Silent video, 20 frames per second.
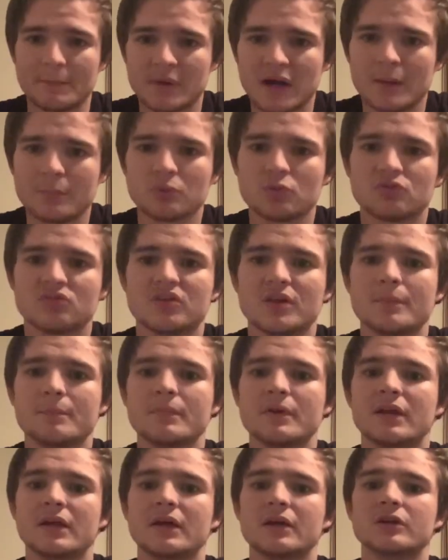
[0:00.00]
Couple sin
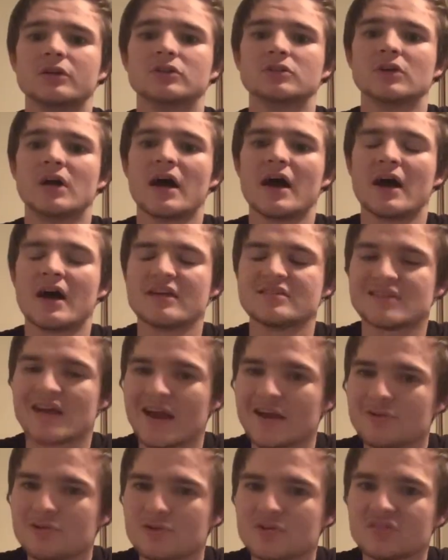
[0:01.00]
binning. As
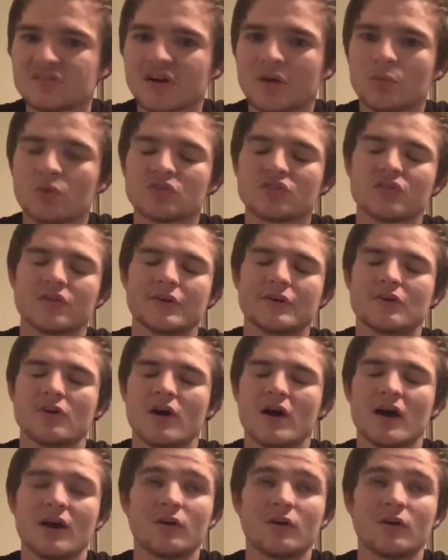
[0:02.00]
angry as I was on the night,